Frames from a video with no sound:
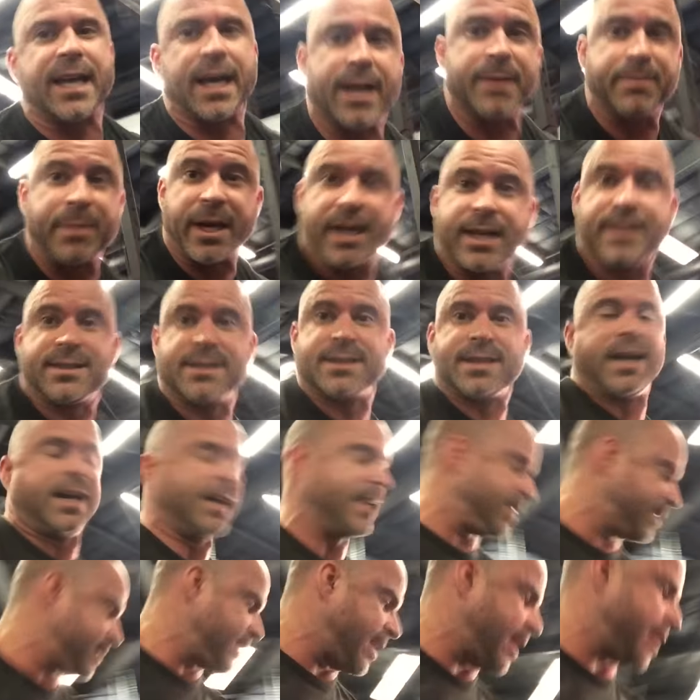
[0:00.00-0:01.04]
that about a
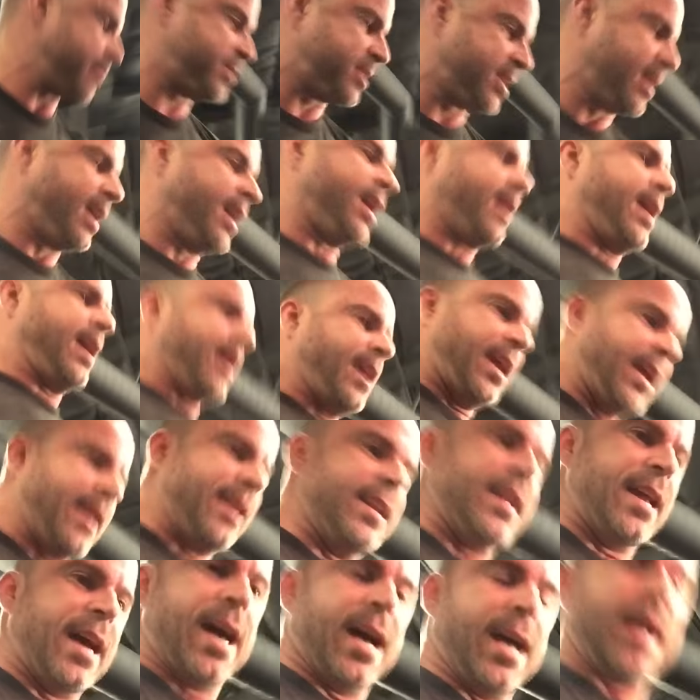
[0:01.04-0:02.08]
ton of times
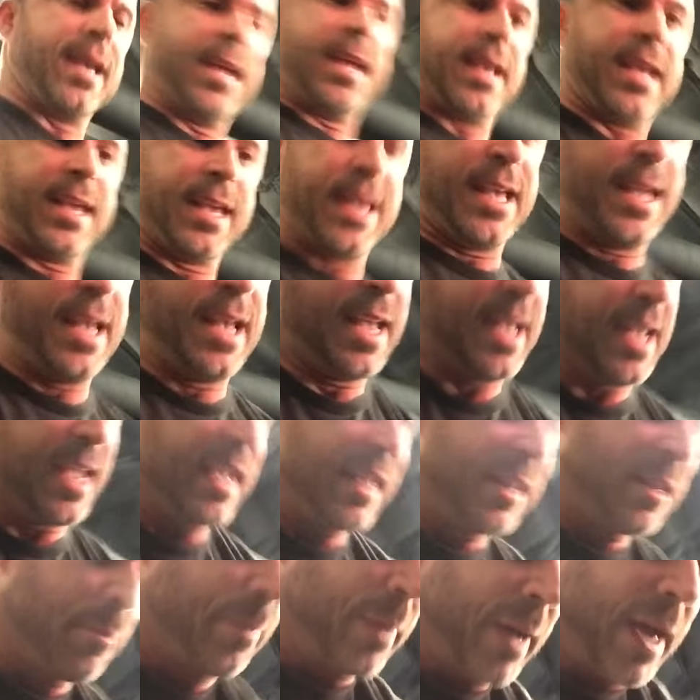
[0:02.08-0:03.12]
in, uh, in the